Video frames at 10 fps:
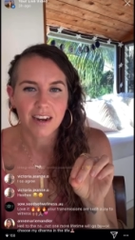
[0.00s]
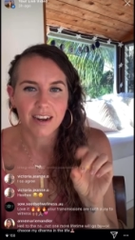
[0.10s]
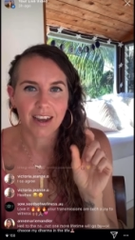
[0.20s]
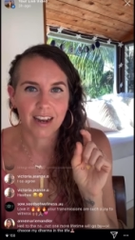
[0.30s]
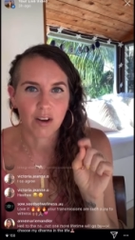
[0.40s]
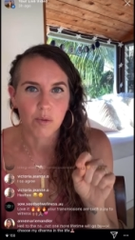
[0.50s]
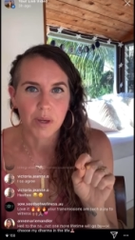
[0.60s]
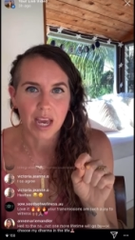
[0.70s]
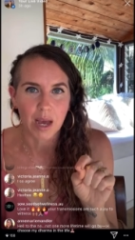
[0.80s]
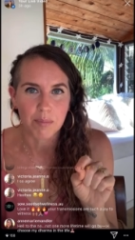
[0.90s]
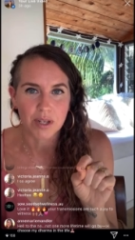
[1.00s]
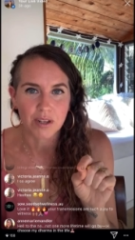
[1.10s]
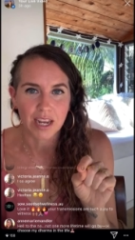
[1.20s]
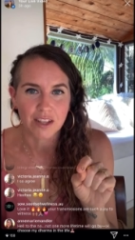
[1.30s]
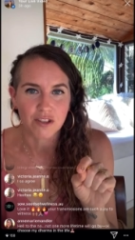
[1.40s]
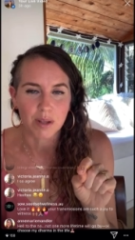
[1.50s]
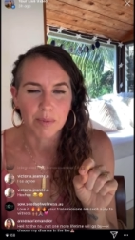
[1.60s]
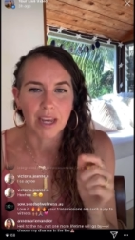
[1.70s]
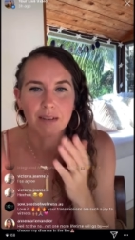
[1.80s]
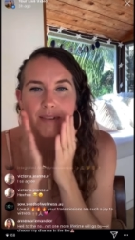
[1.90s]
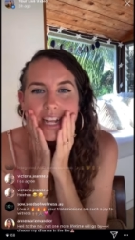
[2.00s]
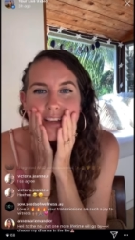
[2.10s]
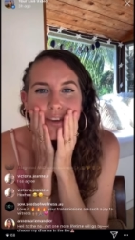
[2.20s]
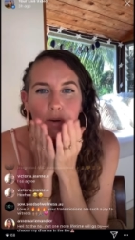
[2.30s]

and I will be happy to answer them again. I love you.